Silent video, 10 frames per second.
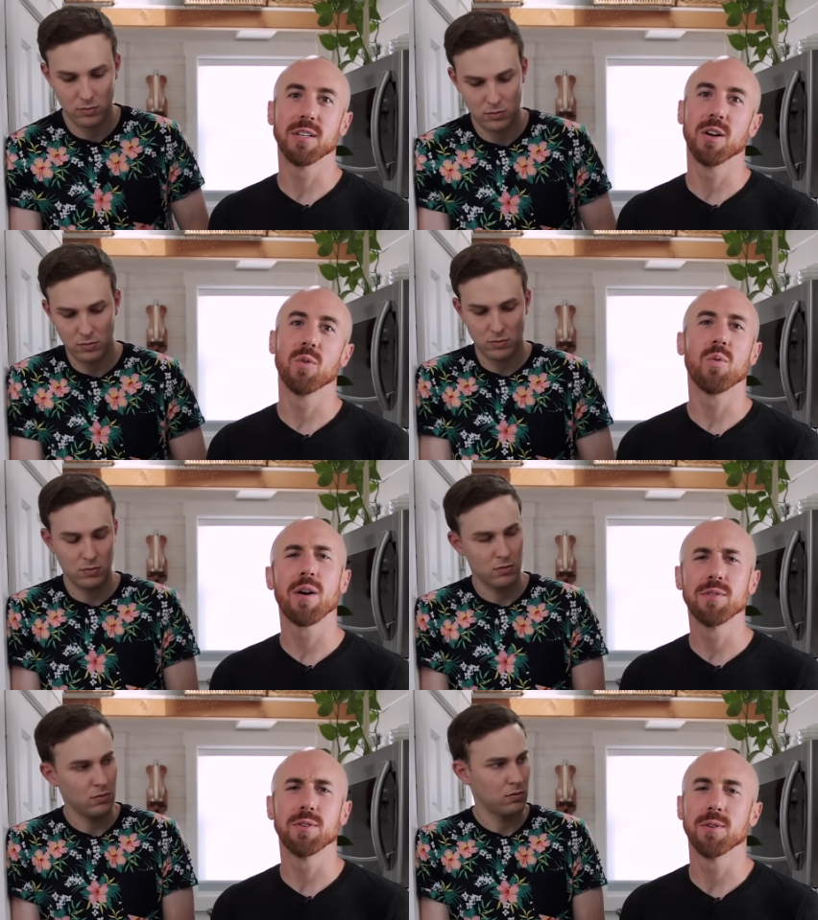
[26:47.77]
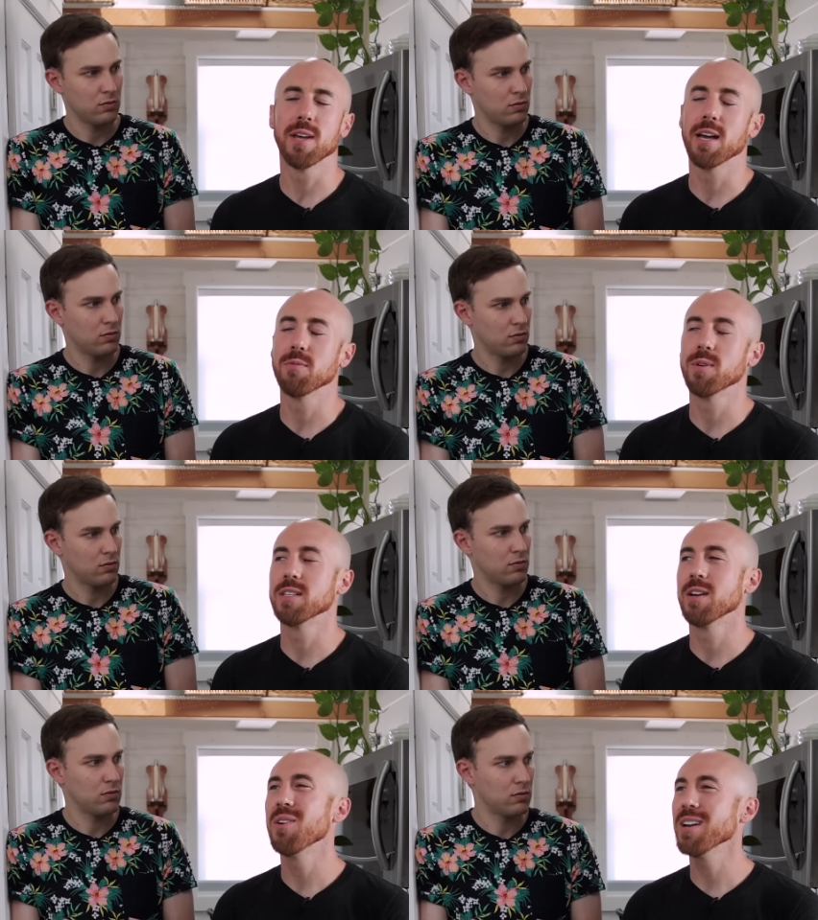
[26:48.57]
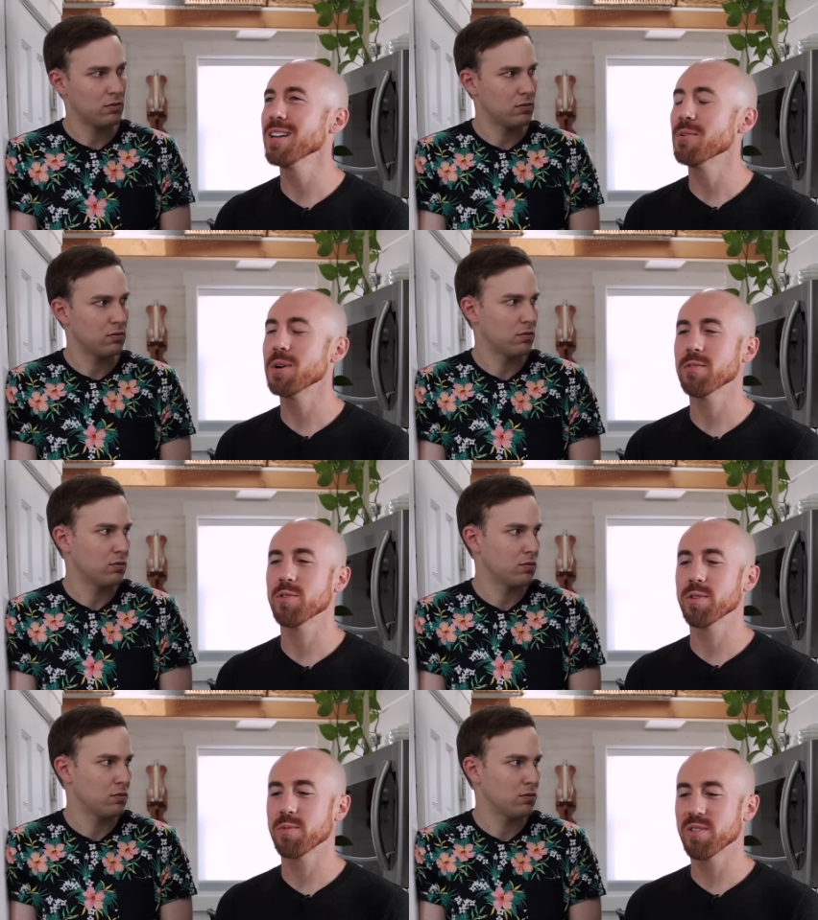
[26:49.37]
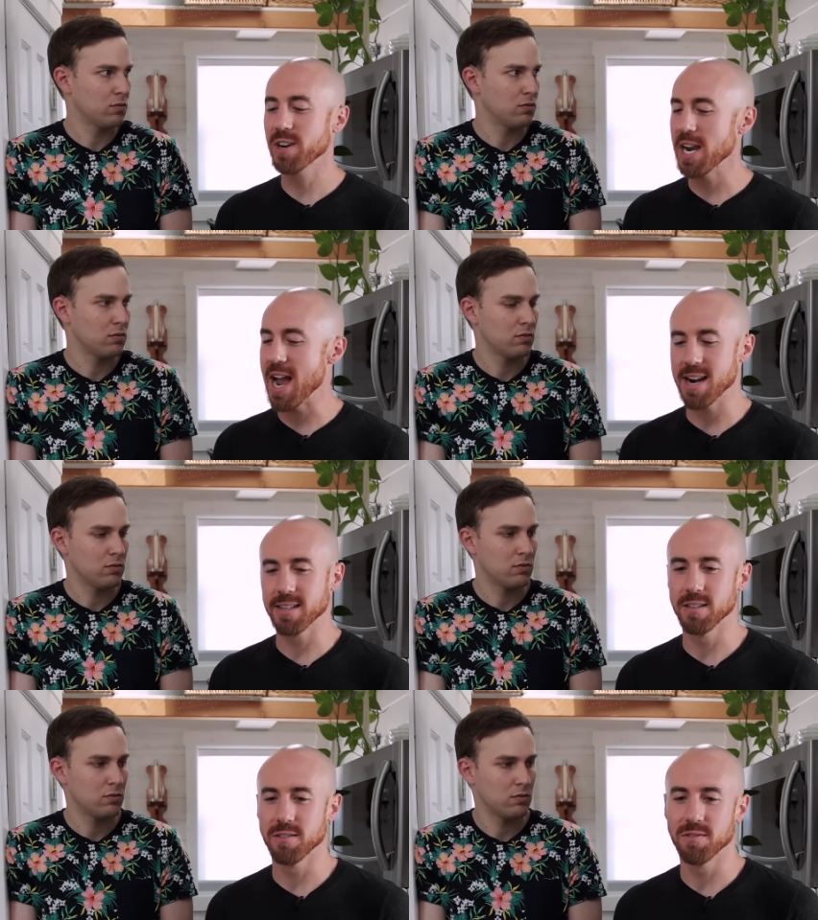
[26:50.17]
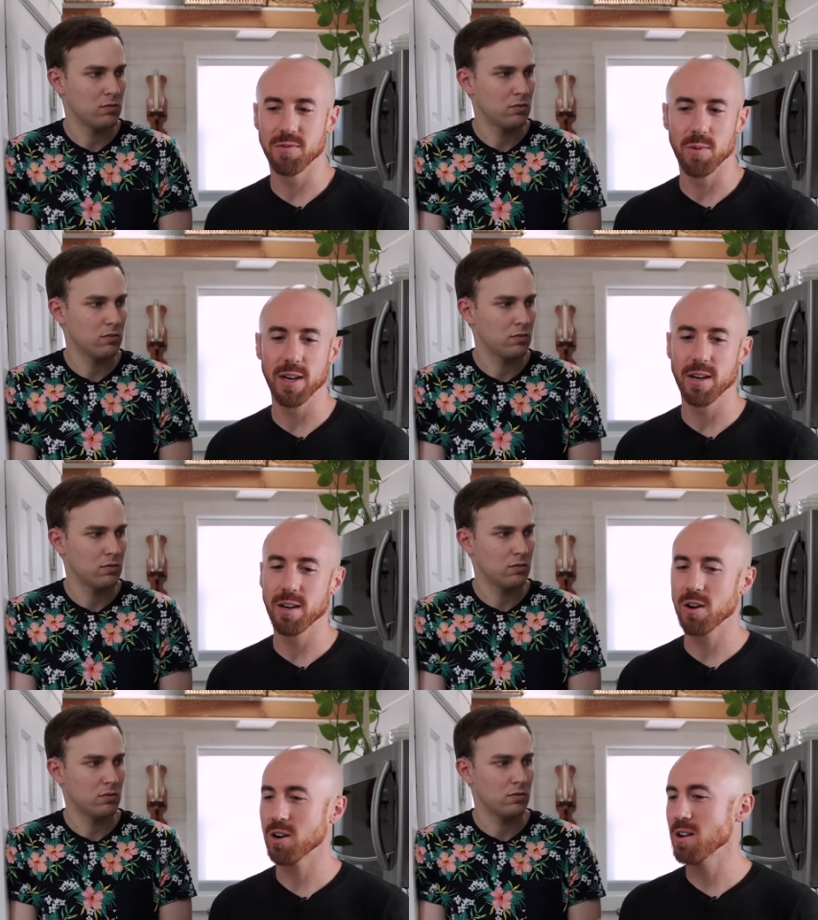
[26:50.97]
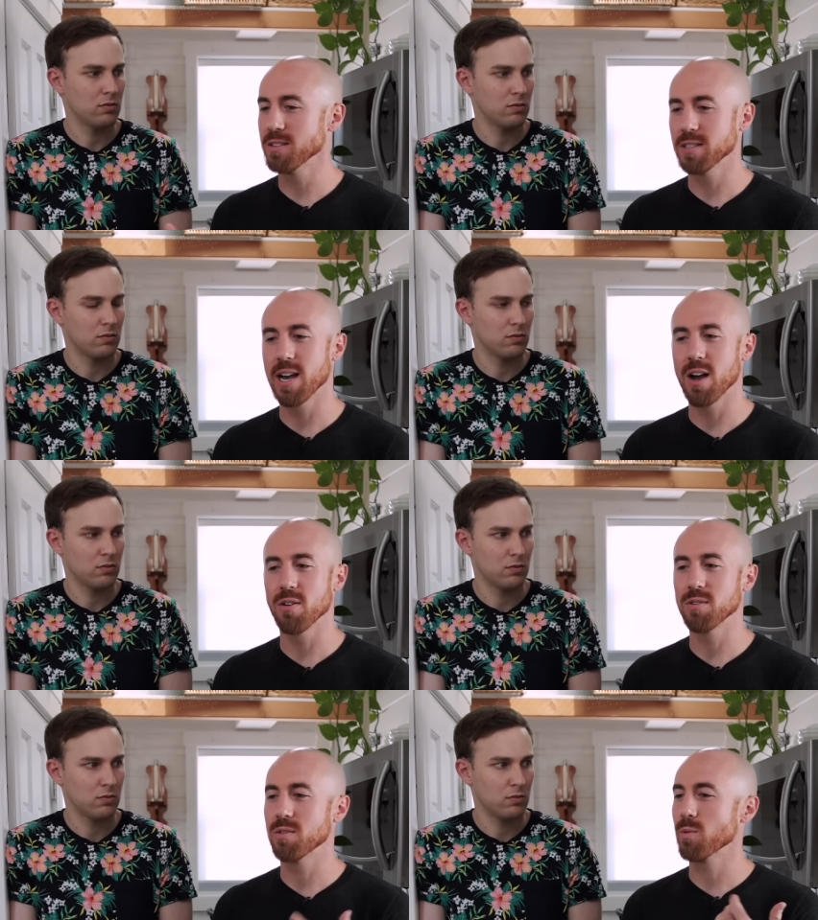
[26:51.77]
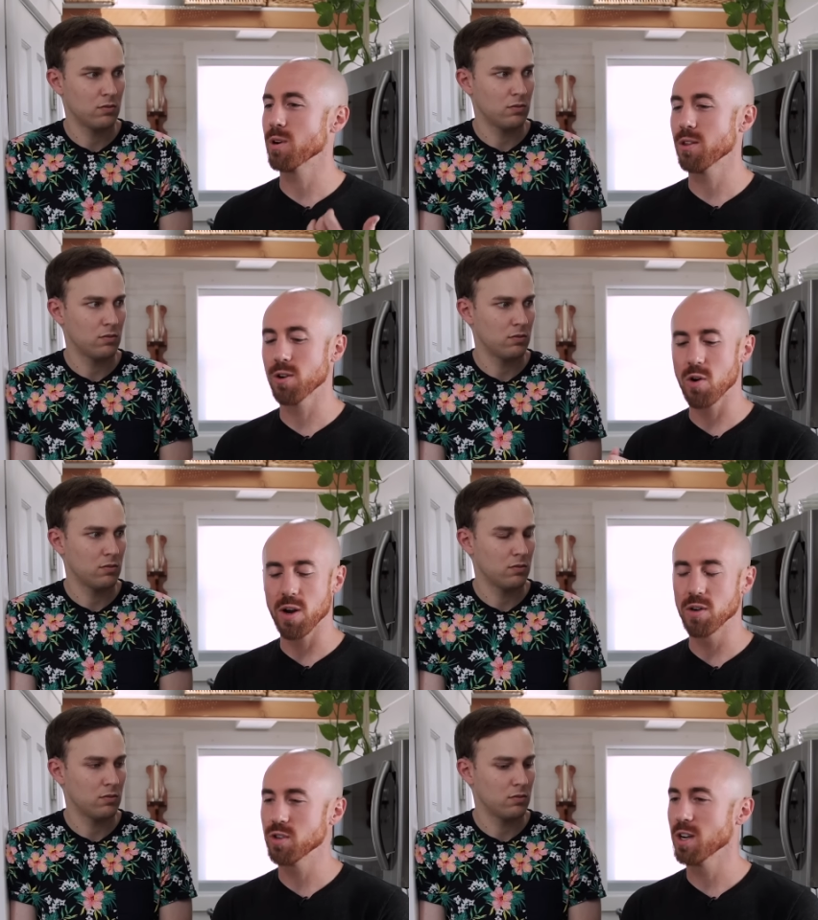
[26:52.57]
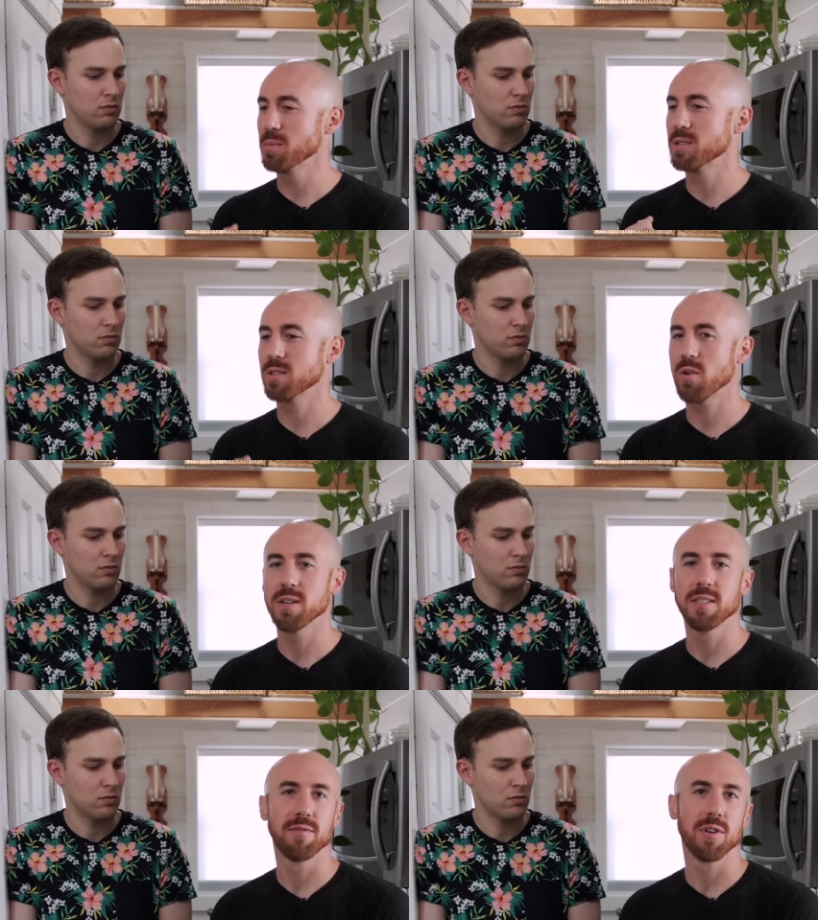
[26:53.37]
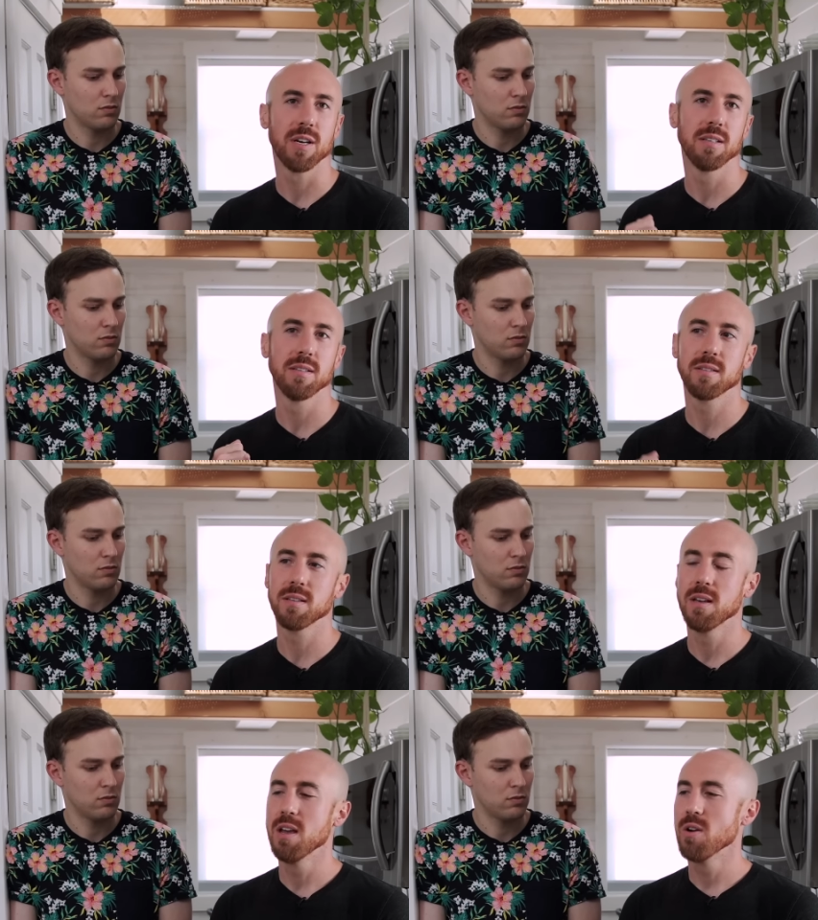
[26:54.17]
Speaker 1: you know, why would you do that? And we'd say, well, you know what, we're very active. We are constantly out. We're either going on trips, going to see friends.